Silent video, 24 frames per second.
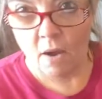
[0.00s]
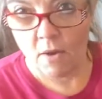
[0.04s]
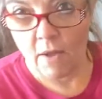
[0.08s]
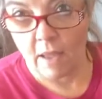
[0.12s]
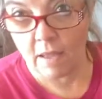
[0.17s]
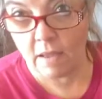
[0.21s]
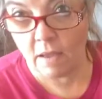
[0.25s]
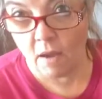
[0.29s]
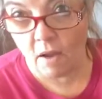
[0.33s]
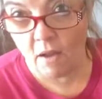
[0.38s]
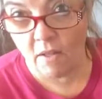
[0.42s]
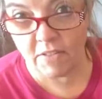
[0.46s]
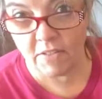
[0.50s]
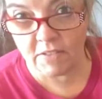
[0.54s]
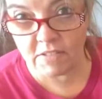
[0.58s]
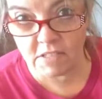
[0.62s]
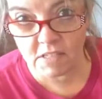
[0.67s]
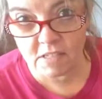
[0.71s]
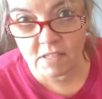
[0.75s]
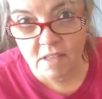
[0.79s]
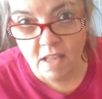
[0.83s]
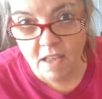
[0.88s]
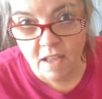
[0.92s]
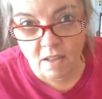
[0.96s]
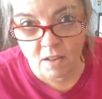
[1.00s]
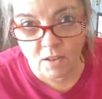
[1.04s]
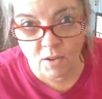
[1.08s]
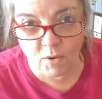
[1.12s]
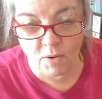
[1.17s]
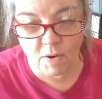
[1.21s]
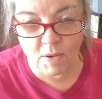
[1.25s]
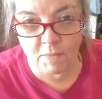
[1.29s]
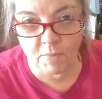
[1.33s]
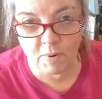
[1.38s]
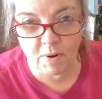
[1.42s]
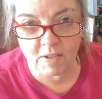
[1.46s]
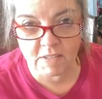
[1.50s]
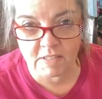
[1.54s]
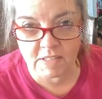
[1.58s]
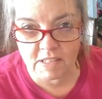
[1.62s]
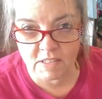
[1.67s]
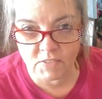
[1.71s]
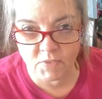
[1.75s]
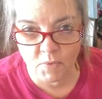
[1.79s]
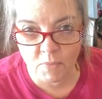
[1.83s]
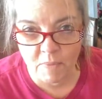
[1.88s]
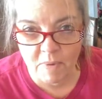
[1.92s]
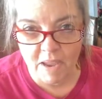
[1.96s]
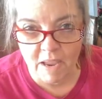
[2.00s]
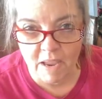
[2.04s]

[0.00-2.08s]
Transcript: y'all, this is like a learning process for me.